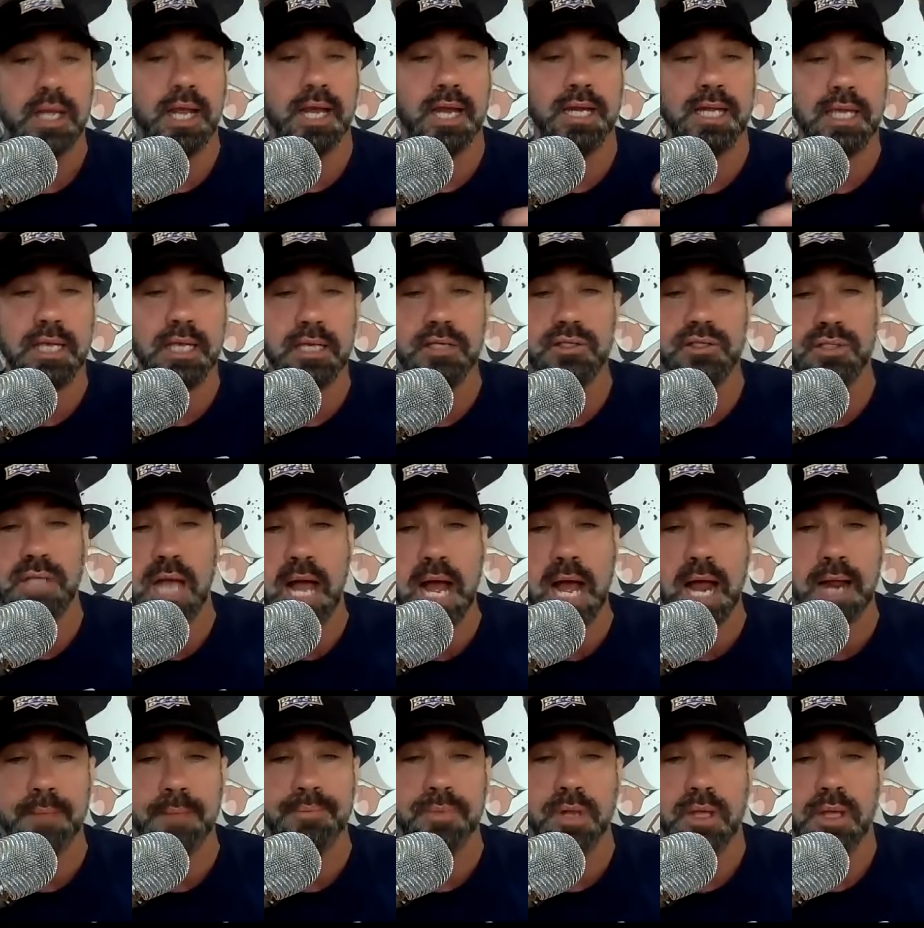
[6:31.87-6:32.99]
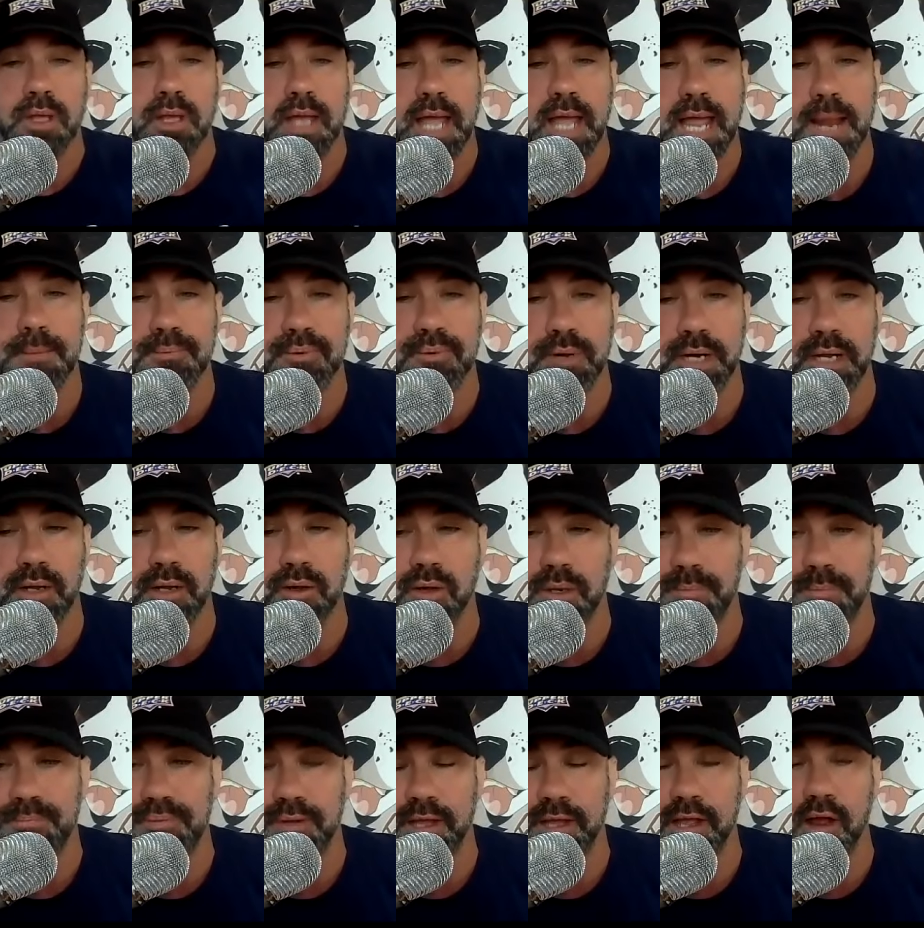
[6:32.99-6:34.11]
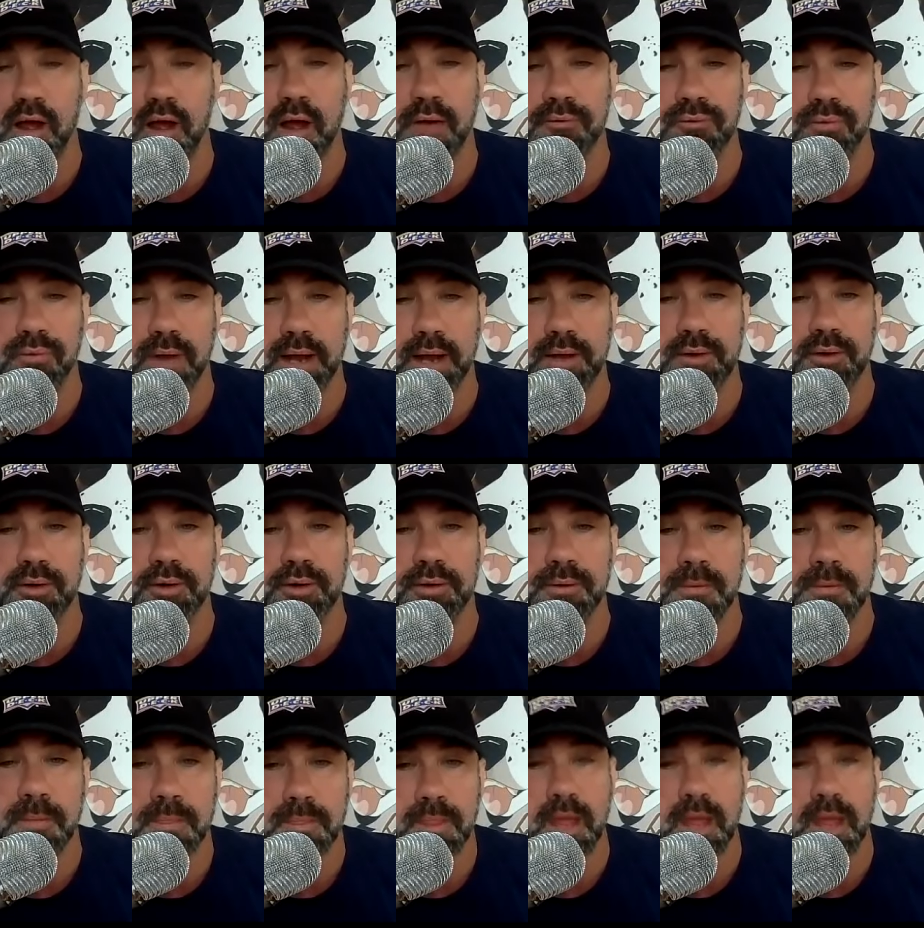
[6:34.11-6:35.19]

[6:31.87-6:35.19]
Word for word: And he's got a pretty good playoff record,